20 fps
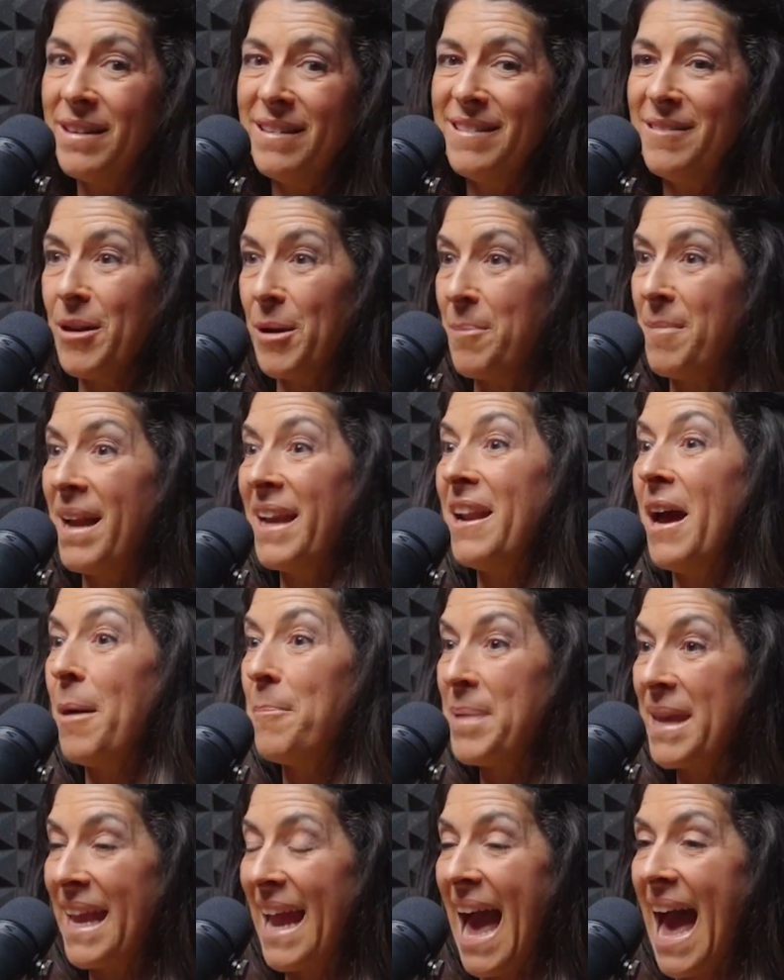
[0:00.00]
and there may
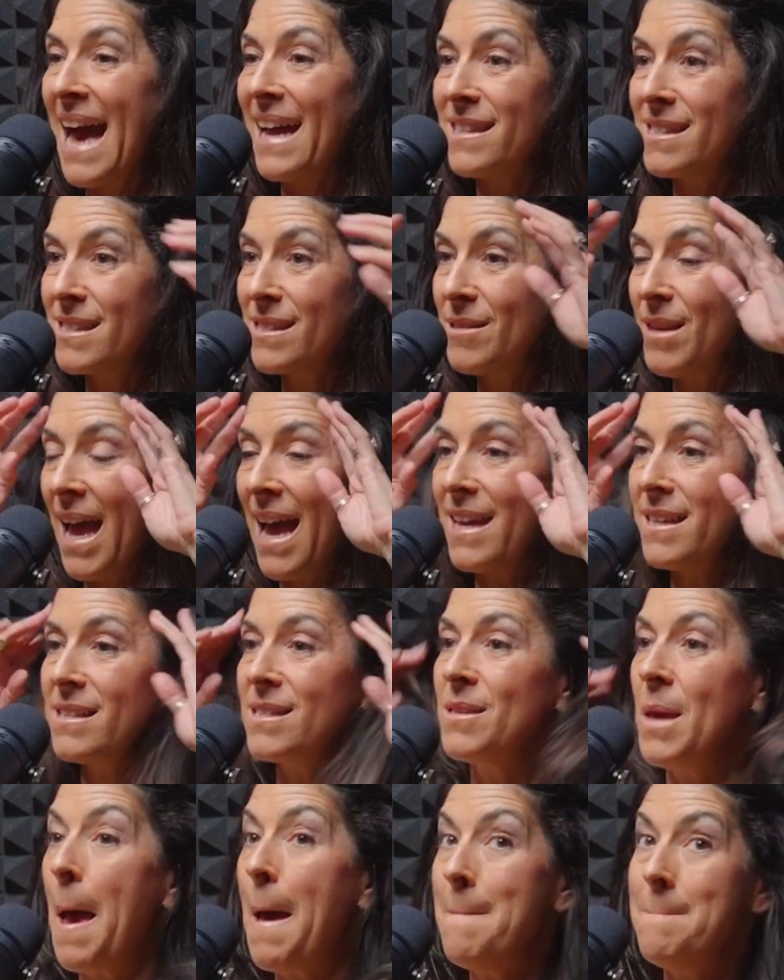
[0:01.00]
not be as
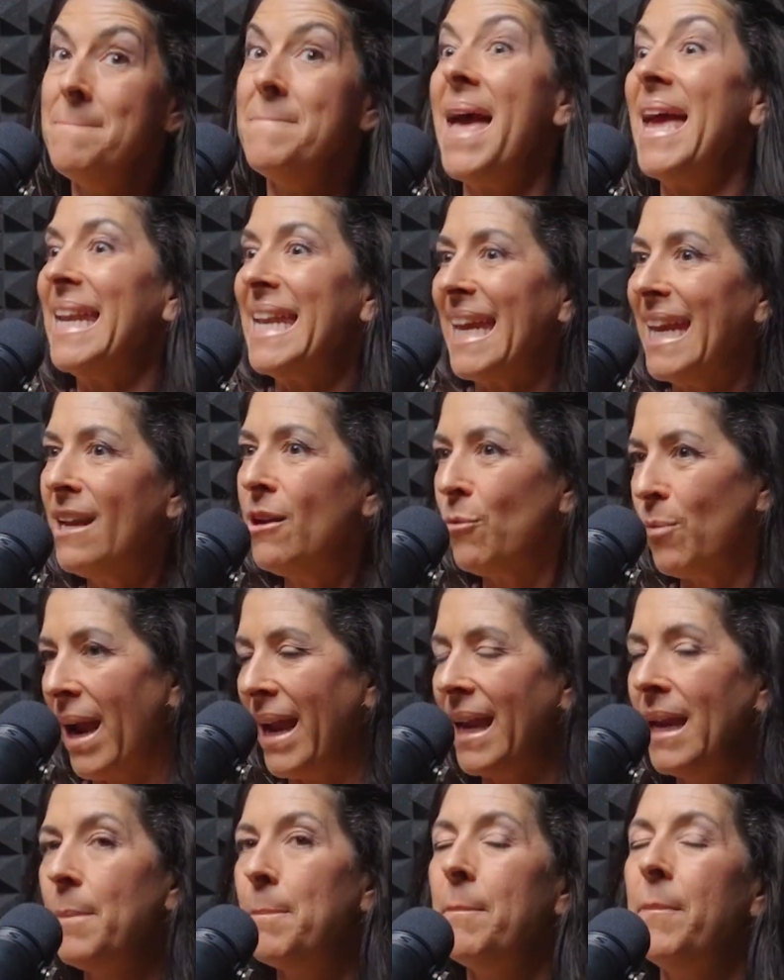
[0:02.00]
many,
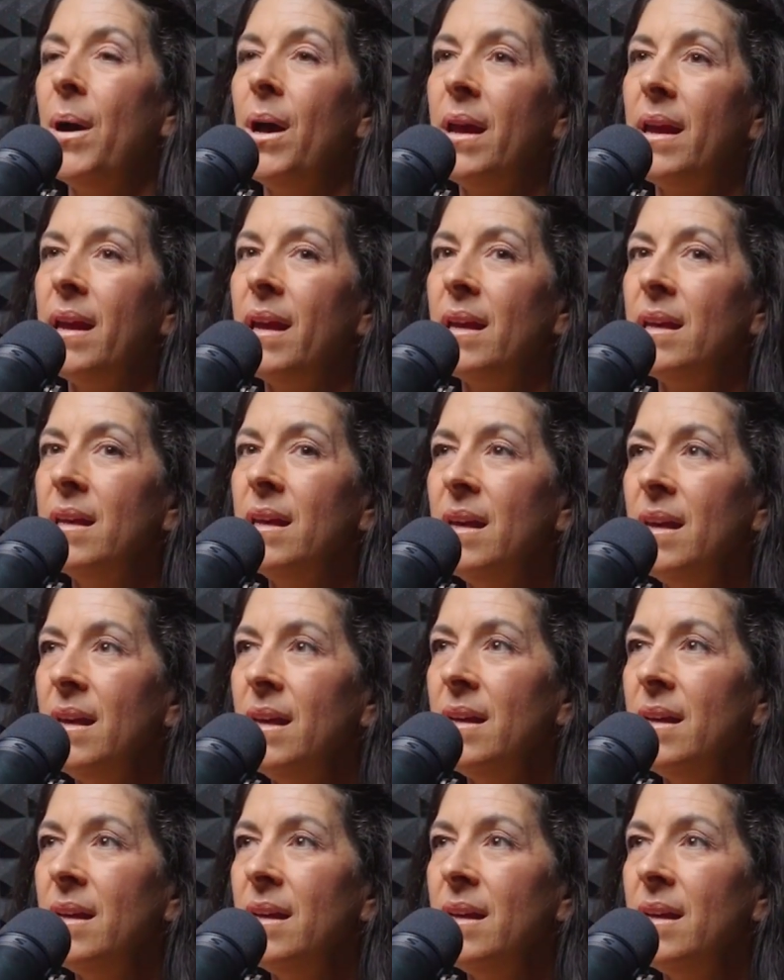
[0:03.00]
right? But